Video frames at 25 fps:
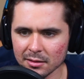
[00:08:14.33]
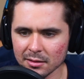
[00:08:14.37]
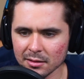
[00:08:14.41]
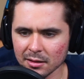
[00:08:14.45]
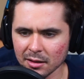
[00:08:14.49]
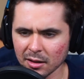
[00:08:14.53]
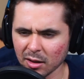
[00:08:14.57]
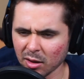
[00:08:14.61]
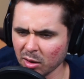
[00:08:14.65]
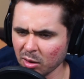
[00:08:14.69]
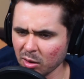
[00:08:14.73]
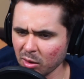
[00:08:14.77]

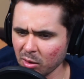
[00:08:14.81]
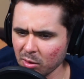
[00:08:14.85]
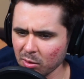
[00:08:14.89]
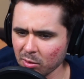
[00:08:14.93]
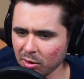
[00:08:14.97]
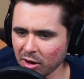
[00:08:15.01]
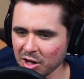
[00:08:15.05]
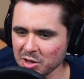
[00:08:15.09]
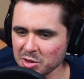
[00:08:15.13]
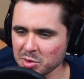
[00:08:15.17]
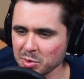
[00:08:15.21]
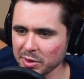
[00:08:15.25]
Oh,
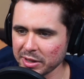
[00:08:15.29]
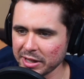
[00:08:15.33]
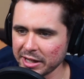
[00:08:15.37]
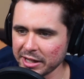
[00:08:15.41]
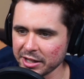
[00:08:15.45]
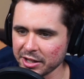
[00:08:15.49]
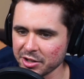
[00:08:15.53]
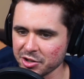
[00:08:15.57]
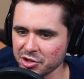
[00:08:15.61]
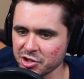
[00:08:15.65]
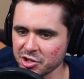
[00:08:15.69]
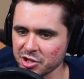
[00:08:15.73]
Roswell getting
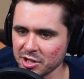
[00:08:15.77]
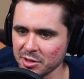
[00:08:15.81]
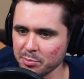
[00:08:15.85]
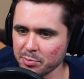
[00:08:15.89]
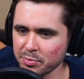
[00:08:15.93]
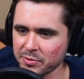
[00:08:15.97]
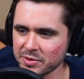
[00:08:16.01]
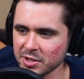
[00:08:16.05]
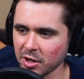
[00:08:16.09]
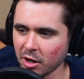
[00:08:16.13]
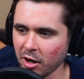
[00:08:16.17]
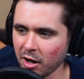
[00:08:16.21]
his ship
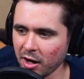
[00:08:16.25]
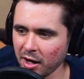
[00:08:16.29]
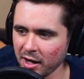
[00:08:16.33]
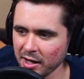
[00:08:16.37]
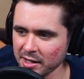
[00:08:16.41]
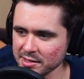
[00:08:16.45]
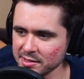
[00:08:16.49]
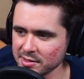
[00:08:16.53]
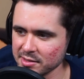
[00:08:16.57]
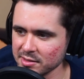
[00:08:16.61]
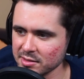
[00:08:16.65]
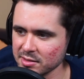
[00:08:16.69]

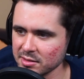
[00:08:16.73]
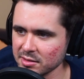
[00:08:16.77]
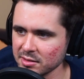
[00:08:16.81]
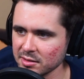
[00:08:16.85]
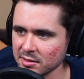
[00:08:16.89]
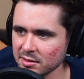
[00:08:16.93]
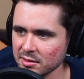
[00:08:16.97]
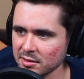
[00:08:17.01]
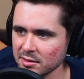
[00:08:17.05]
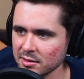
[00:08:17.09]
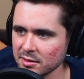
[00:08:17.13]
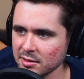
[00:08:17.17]
tossed?
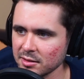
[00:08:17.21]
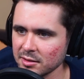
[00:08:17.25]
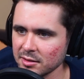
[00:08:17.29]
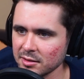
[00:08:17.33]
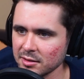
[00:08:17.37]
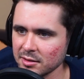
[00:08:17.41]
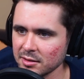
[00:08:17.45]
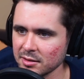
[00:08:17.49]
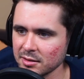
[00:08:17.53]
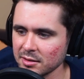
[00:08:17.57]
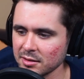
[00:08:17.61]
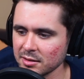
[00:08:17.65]

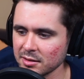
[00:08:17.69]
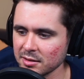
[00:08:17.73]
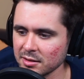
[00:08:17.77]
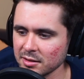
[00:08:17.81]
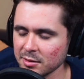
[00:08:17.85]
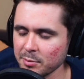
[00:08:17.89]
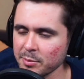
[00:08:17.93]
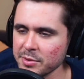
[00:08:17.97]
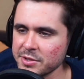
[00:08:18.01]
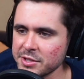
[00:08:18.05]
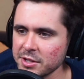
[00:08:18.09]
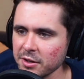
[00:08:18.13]
Let
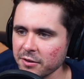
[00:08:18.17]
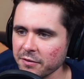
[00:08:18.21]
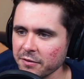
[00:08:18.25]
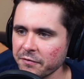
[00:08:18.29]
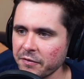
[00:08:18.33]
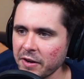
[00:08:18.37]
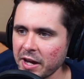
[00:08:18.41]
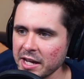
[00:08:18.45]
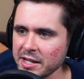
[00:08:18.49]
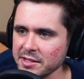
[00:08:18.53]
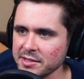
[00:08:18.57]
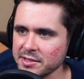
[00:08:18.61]
me see your
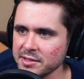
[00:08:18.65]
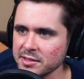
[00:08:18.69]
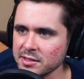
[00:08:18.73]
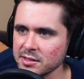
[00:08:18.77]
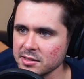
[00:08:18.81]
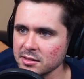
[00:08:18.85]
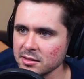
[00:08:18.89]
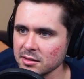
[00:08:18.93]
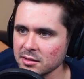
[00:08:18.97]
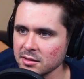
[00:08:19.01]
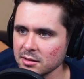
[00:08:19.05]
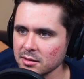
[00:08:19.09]
face.